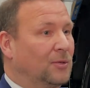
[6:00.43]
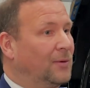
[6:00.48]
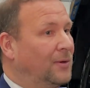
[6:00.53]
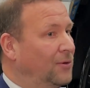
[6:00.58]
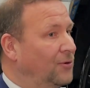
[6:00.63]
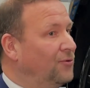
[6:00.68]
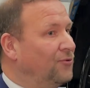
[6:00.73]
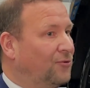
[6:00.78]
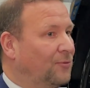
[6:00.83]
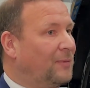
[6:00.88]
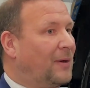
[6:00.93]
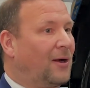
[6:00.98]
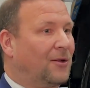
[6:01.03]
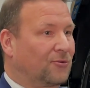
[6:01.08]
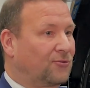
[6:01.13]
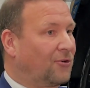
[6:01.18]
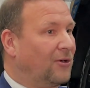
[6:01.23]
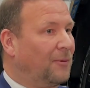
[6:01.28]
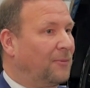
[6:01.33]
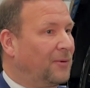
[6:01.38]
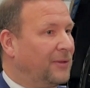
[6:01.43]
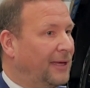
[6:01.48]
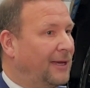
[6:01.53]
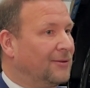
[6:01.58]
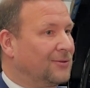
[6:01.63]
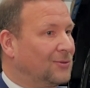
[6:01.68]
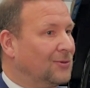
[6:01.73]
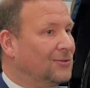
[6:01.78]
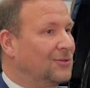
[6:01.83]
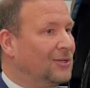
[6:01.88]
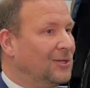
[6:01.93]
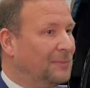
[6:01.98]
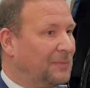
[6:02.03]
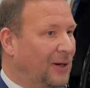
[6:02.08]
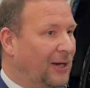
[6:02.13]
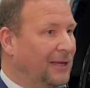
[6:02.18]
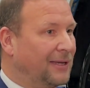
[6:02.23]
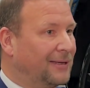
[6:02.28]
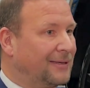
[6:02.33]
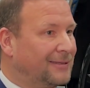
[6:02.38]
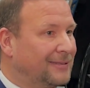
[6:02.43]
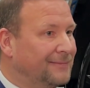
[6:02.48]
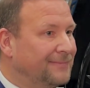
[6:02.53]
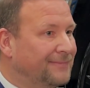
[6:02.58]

a 100-mile trip without touching your brakes.